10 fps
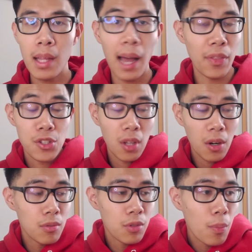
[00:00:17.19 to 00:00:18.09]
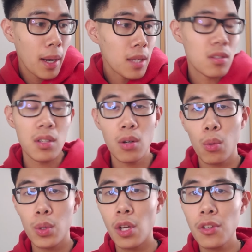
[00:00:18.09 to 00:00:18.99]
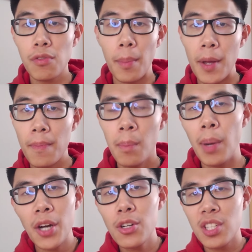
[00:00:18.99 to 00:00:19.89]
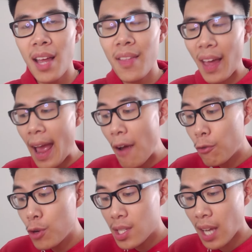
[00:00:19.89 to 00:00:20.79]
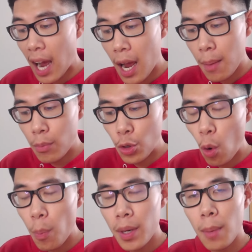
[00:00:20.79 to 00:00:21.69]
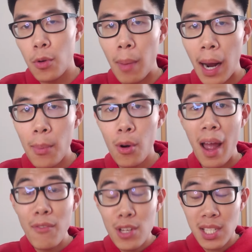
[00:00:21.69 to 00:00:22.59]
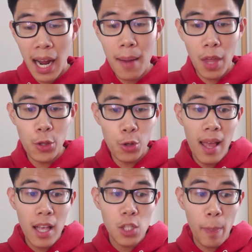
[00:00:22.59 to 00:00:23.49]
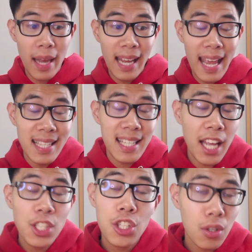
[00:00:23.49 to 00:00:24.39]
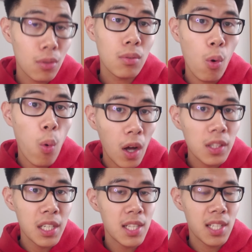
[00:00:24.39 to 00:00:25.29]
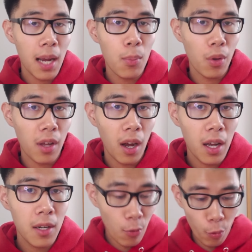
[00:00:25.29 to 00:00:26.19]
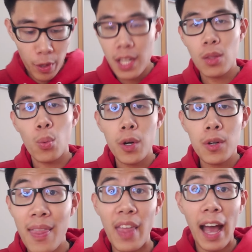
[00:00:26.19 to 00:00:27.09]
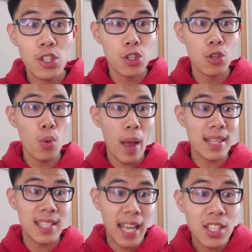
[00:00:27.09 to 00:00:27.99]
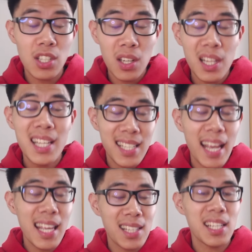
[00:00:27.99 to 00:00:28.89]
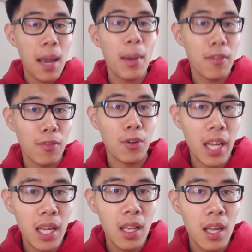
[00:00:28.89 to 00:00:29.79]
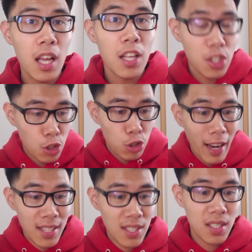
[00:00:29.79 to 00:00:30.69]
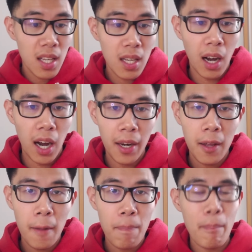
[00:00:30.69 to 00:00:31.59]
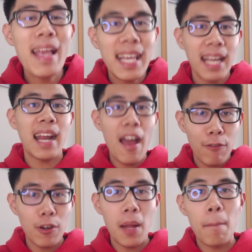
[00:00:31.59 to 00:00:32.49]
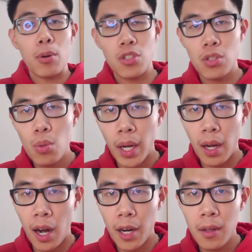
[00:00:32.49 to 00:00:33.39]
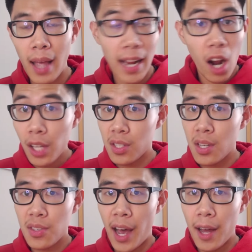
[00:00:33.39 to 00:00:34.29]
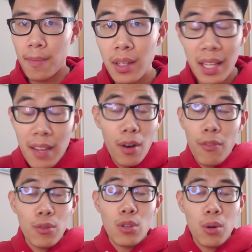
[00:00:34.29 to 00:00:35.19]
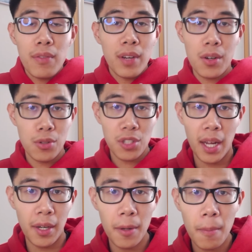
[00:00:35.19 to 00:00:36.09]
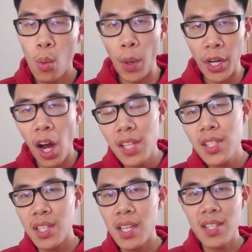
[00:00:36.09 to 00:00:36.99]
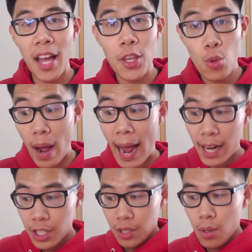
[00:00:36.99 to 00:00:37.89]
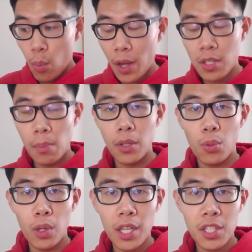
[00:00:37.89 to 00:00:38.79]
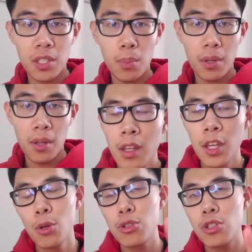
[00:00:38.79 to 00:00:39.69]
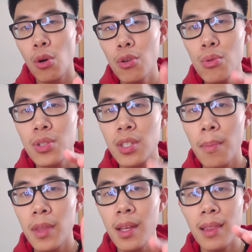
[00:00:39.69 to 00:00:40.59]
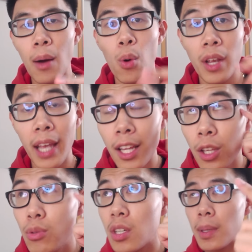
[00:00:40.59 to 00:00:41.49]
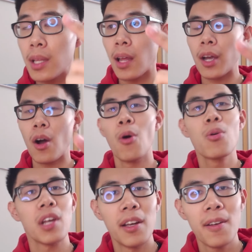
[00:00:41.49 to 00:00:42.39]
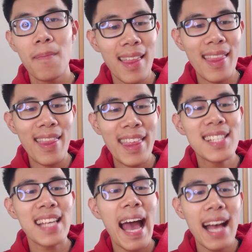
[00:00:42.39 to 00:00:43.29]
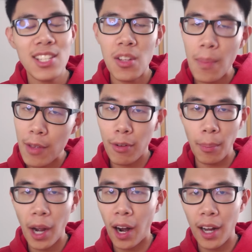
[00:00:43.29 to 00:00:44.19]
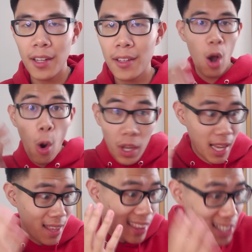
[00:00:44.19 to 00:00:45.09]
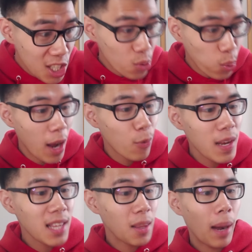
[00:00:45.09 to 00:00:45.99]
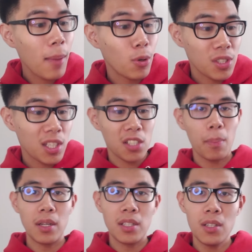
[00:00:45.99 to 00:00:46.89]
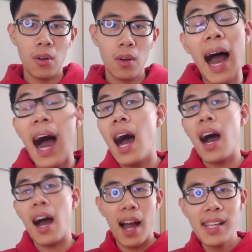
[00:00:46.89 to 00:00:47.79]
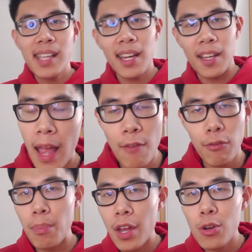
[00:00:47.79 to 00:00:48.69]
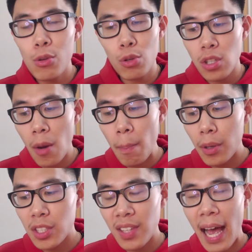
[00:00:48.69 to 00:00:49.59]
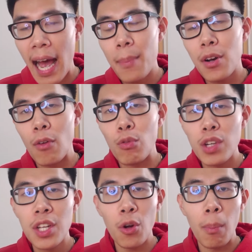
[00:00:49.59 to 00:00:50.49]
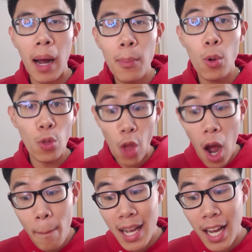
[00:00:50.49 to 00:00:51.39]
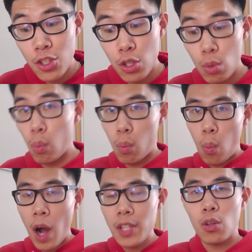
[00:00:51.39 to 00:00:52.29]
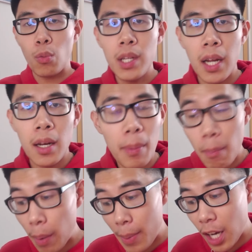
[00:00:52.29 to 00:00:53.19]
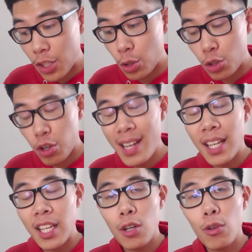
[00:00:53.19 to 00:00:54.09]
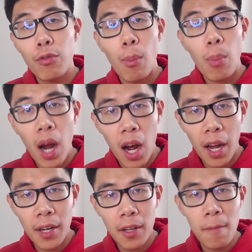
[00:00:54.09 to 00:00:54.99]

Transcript: At the start, you might see no results from it. But understand that every time you open up your Bible, every time that you spend intentional quality time with God, reading the Word, that's you intentionally taking time out of your day to try to seek God, making an effort in pursuing God. And God sees that, even if you don't even understand it. When God sees that you actually want to build a relationship with Him, He'll show you something that will get you to be like, okay, this has to be from God okay, this is why reading the Bible is such a big deal. Ah, I get it. And from there, you'll start building the habit of reading your Bible, not because you want to read it, but because you're trying to hear from God.